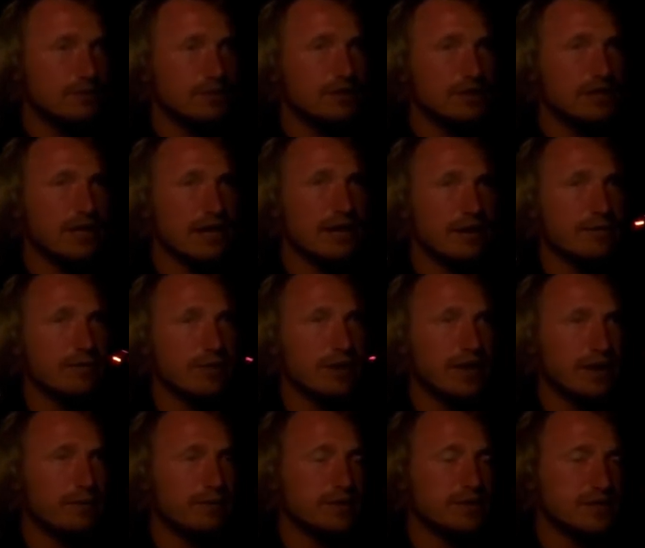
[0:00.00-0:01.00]
The guy
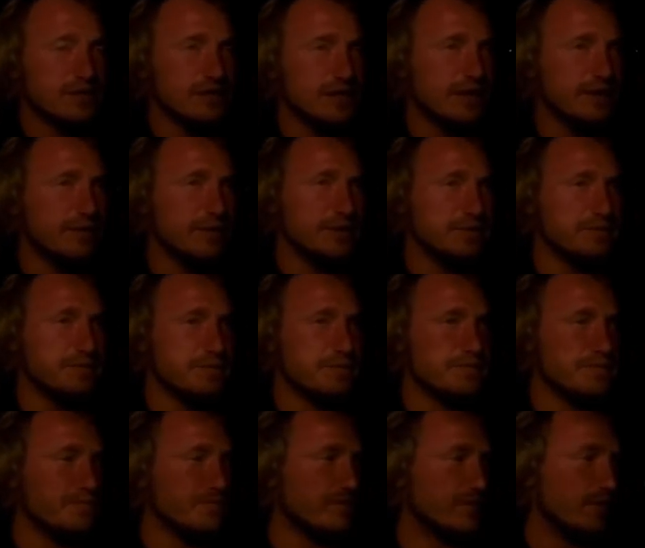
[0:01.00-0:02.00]
Rhett was
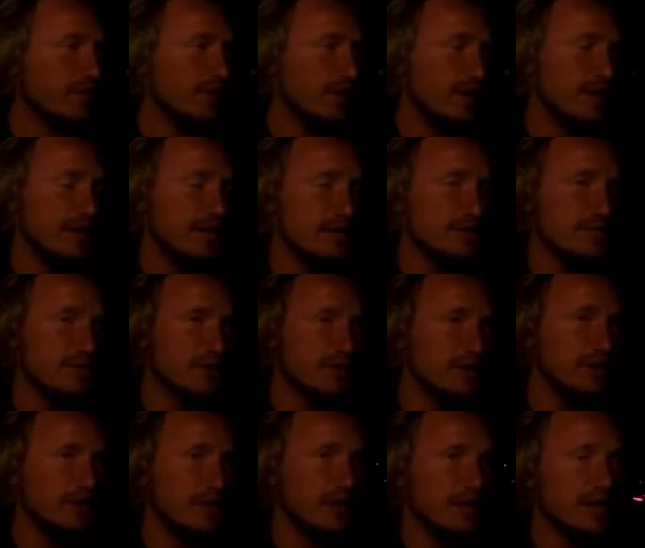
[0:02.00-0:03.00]
claiming he's
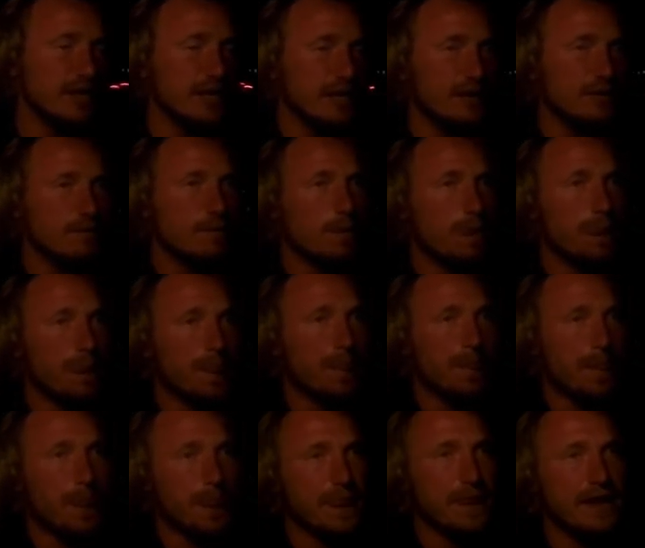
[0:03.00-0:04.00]
really liking
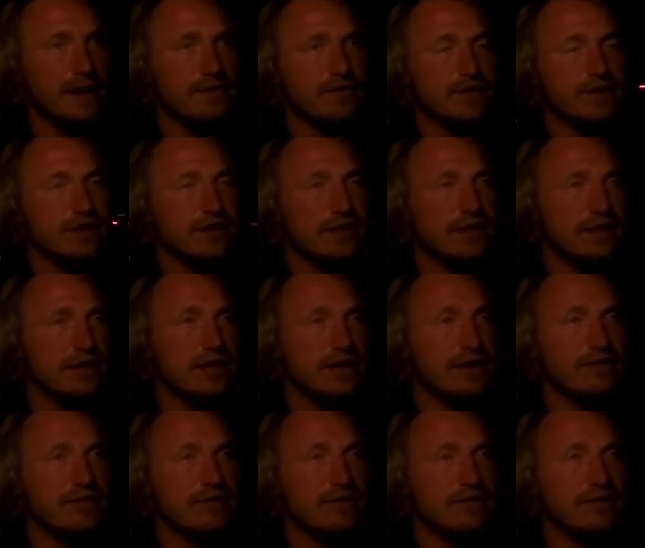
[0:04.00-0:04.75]
everything.